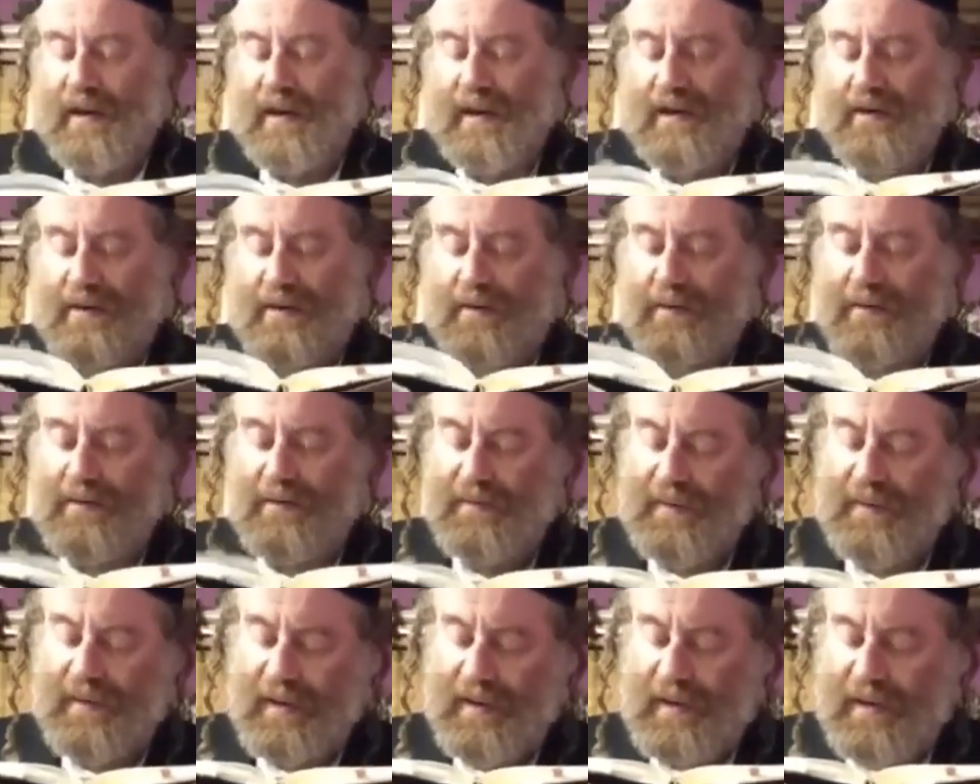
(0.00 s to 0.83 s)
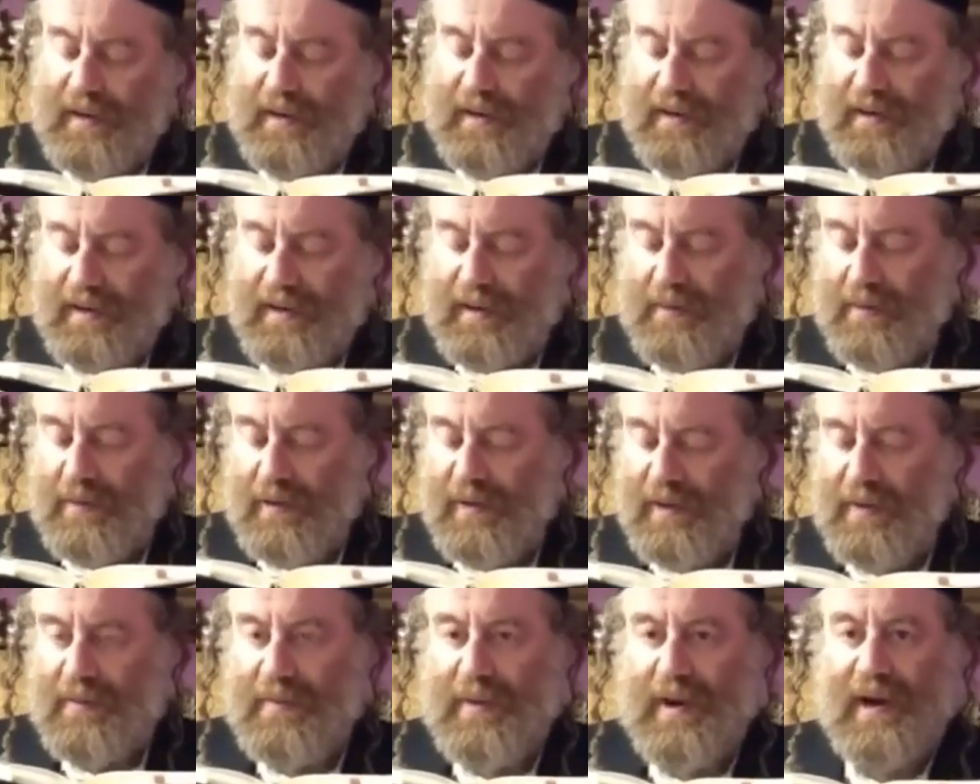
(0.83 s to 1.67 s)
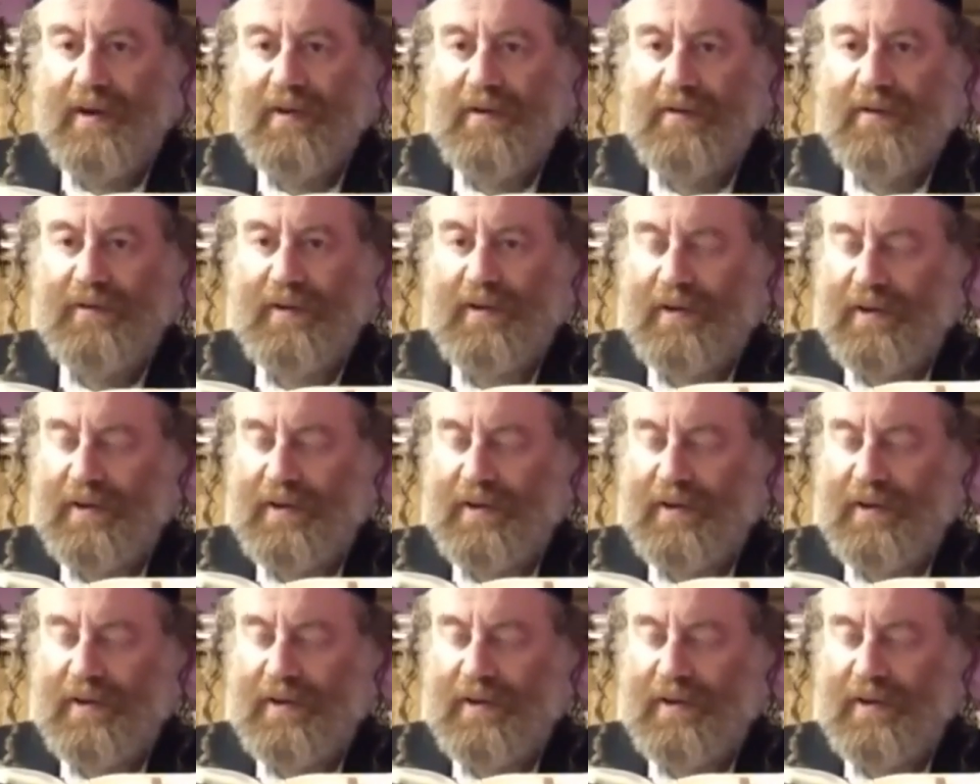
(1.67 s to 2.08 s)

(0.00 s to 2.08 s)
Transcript: can do, the more the better, of